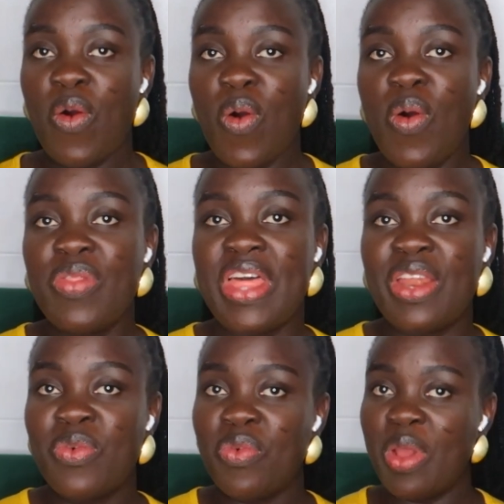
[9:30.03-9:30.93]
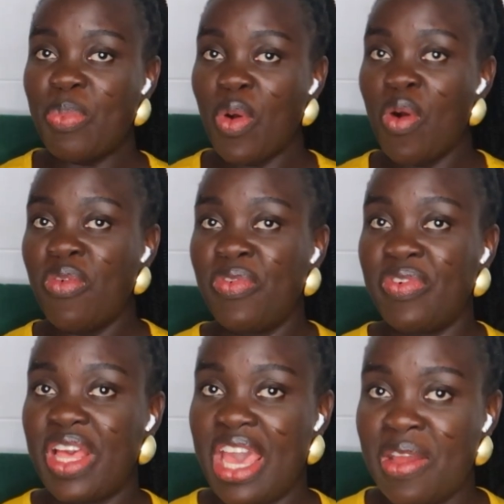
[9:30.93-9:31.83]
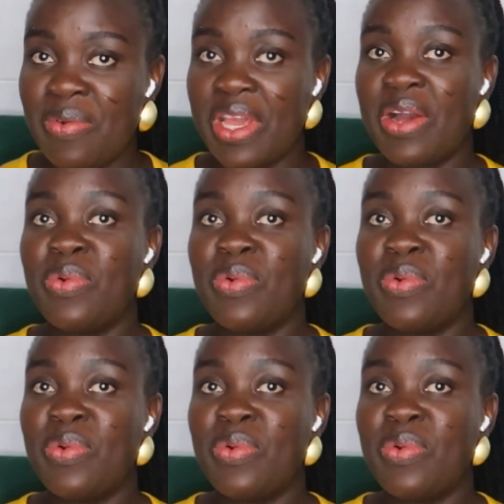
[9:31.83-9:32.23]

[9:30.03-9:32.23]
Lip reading: All that rip off area